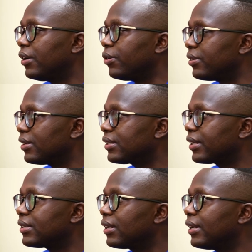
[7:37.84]
you just
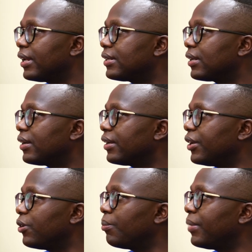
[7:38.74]
get a letter
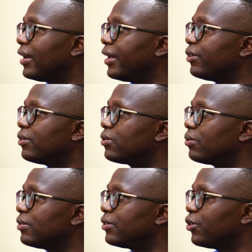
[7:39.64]
in your mail and you're
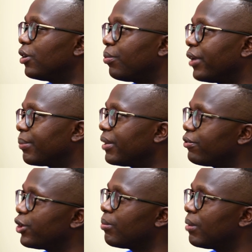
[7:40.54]
told your appointment
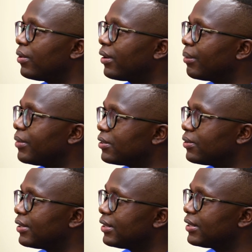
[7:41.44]
for your mammogram is
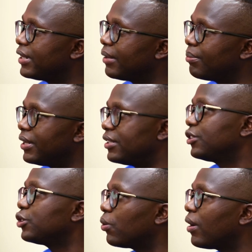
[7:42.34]
on this day, please
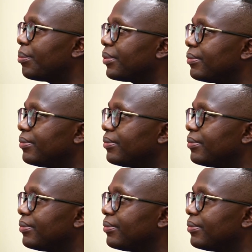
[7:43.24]
show up.